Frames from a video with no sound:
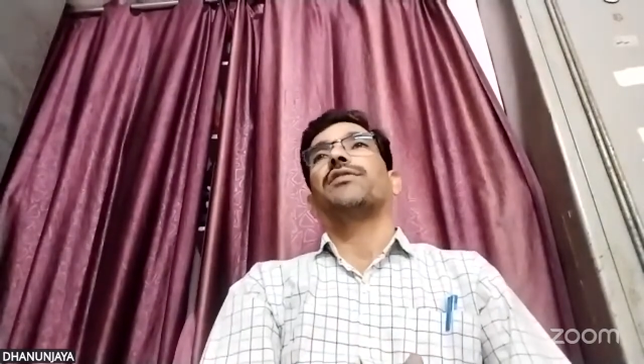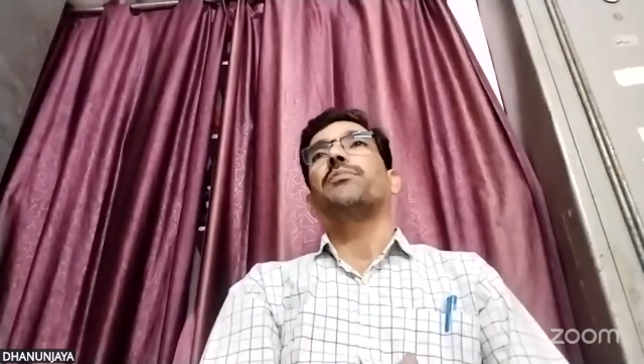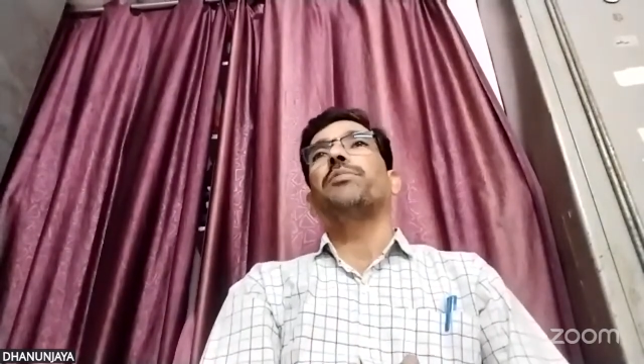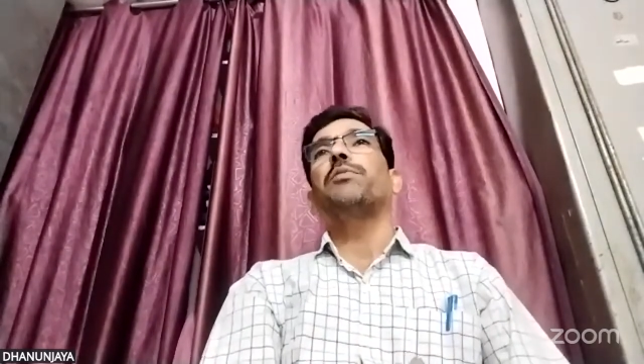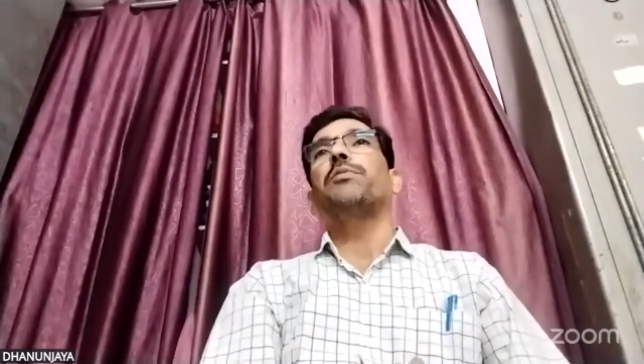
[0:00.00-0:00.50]

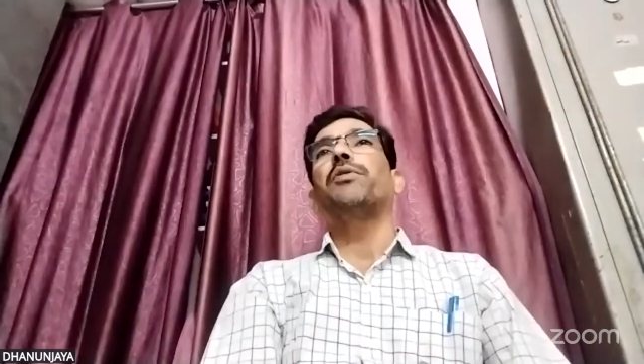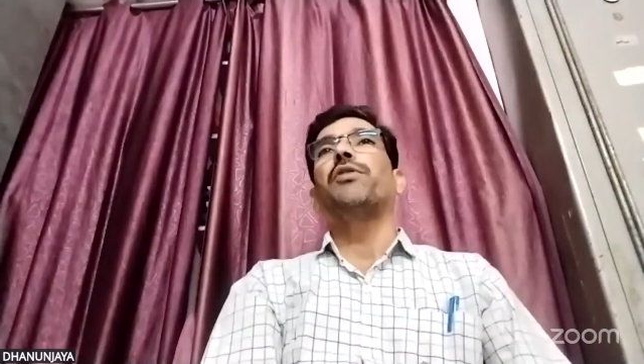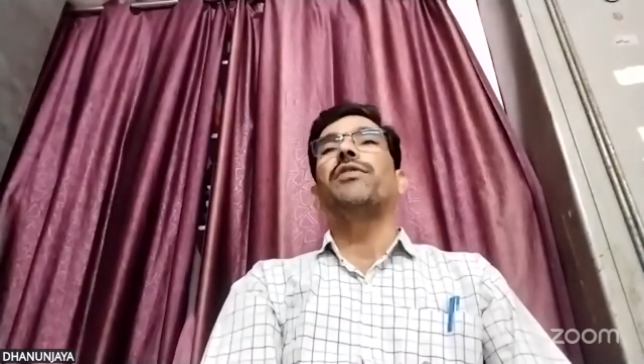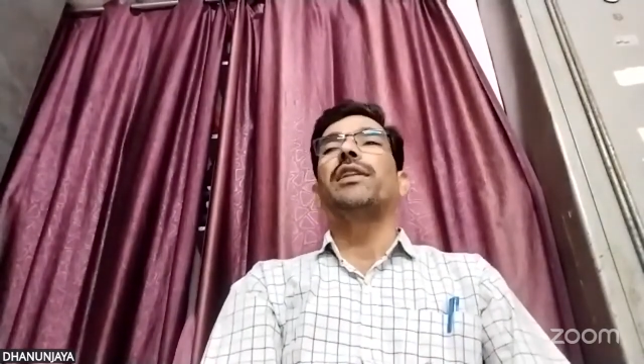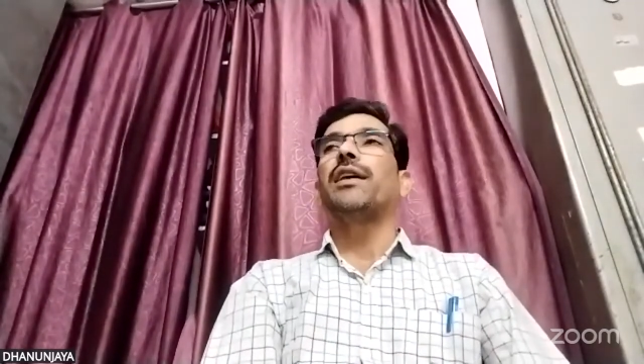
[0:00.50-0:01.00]
Some people
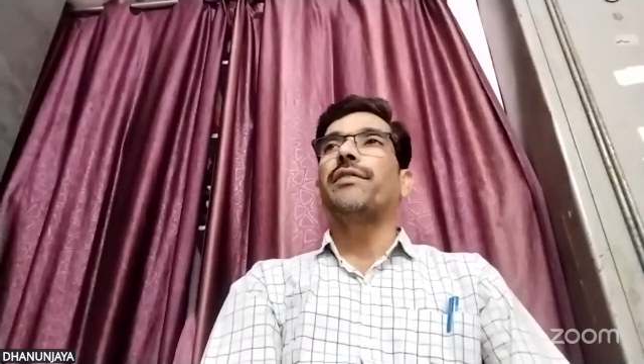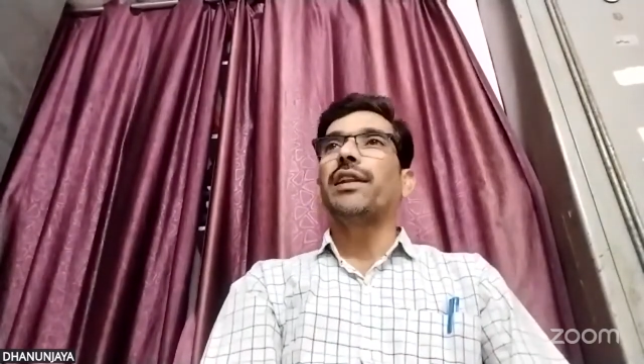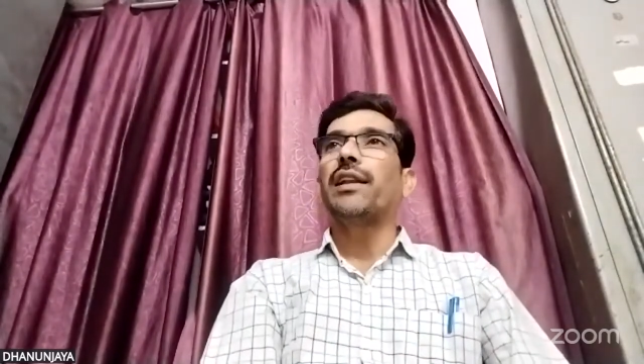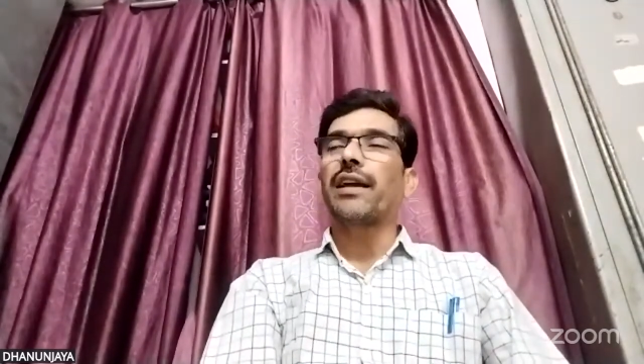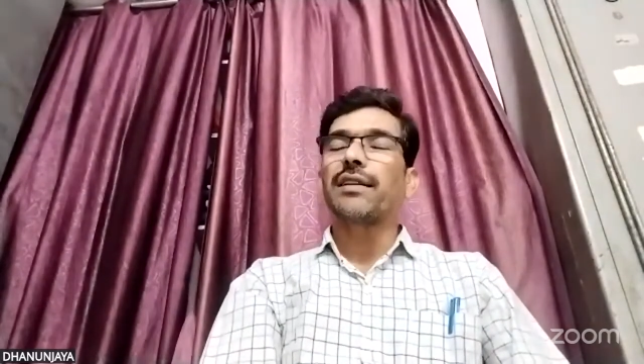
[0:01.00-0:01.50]
they
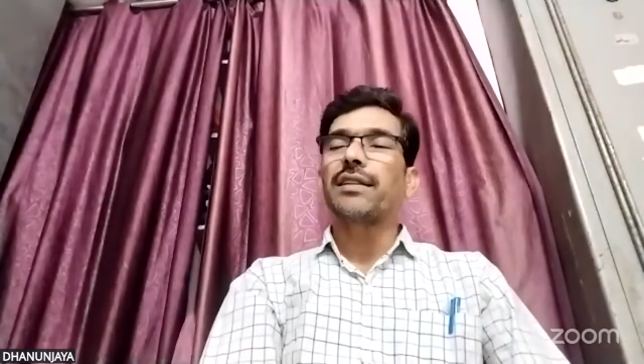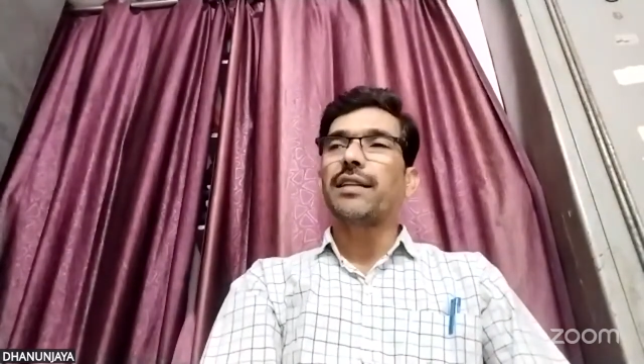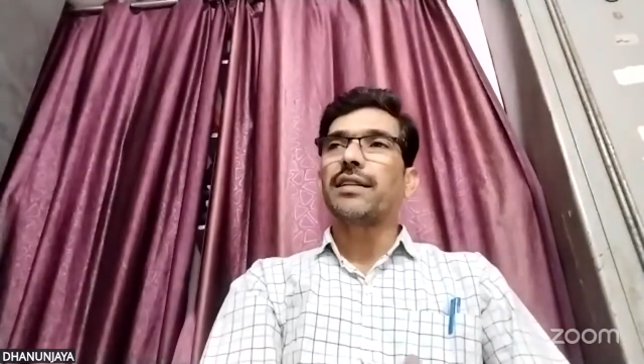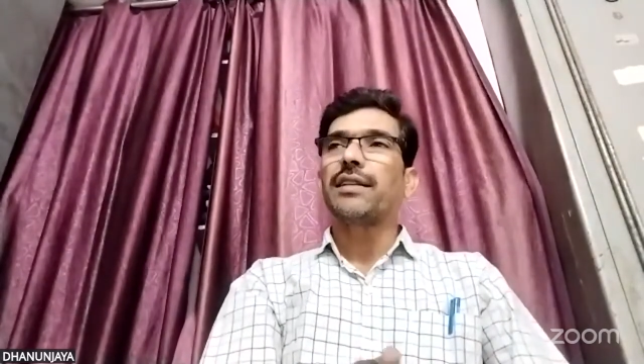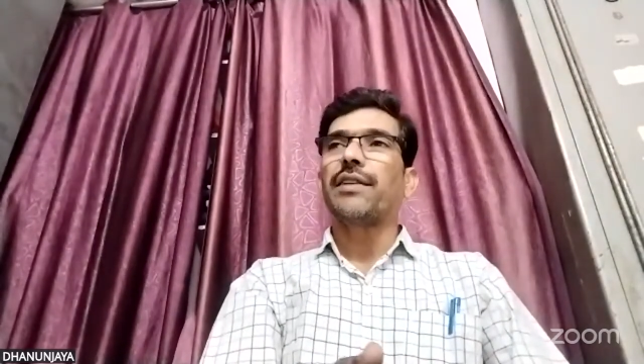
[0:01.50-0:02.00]

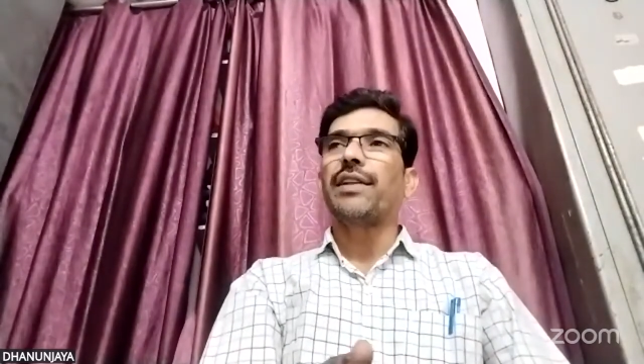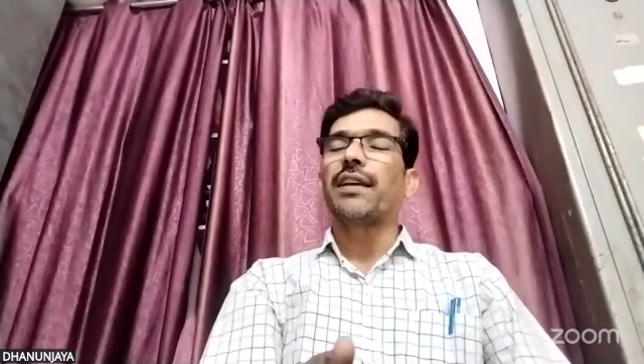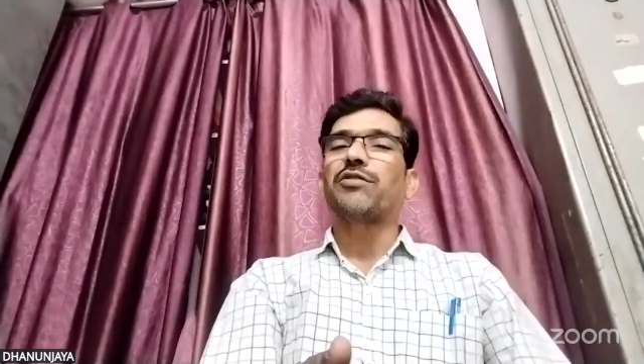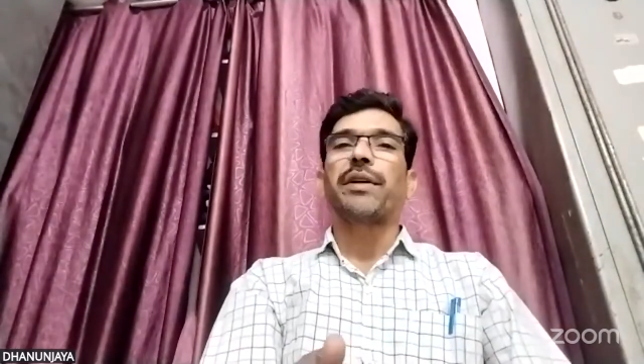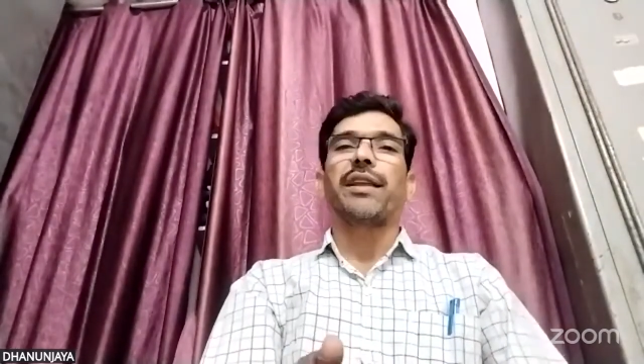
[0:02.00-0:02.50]
will
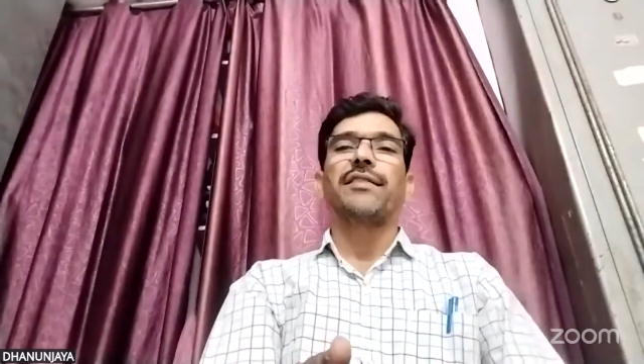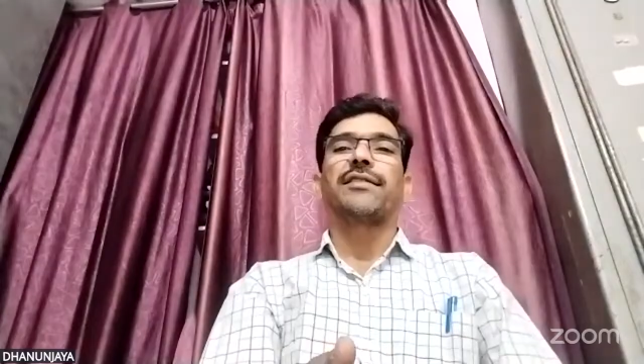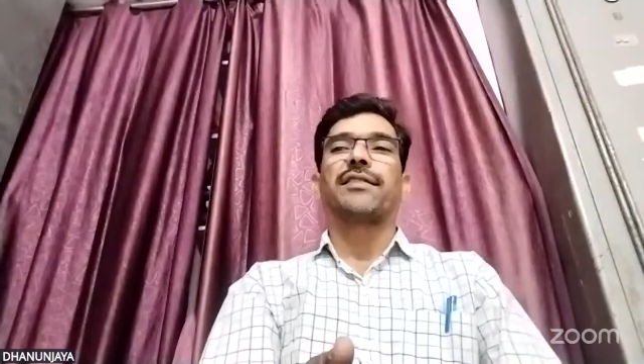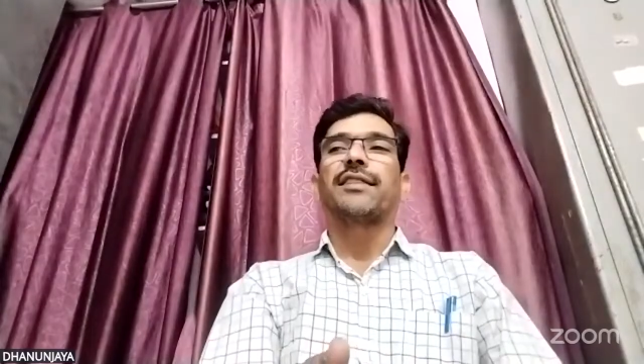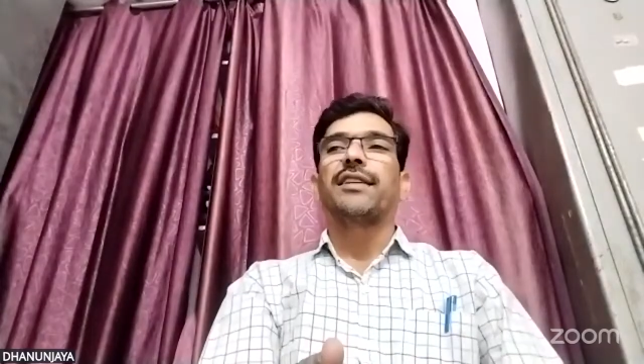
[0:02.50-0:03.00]

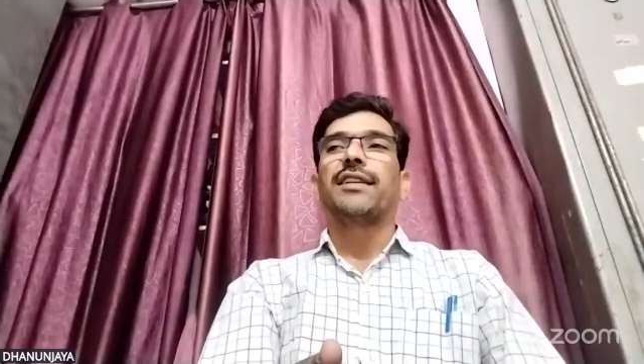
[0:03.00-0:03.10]
experience